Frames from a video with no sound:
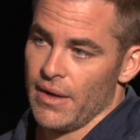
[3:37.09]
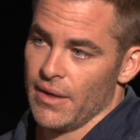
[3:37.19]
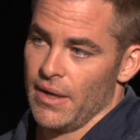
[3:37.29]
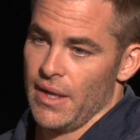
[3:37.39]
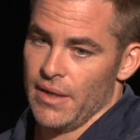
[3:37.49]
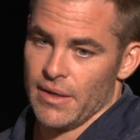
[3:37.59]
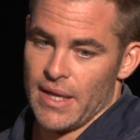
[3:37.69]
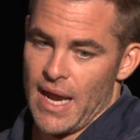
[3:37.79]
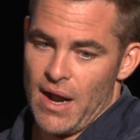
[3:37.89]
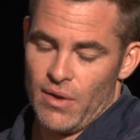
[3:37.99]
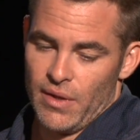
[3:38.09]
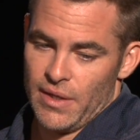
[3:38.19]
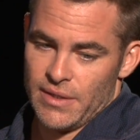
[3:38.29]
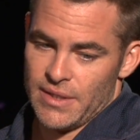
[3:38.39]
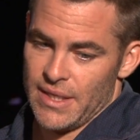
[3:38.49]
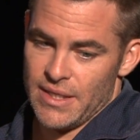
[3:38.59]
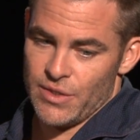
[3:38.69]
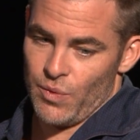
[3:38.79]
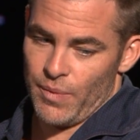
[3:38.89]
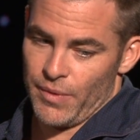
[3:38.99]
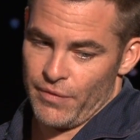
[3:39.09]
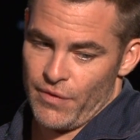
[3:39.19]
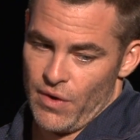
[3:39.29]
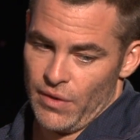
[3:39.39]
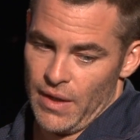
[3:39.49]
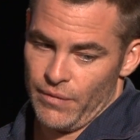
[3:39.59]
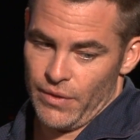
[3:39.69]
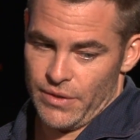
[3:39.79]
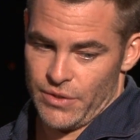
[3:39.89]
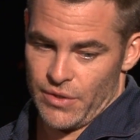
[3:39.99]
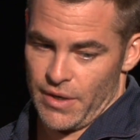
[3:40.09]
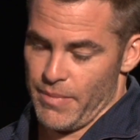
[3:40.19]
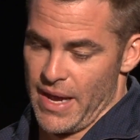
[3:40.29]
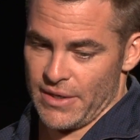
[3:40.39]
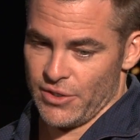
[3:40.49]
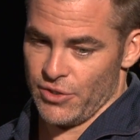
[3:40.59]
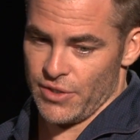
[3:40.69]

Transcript: And Gal is an easy woman to fall in love with, as you can imagine.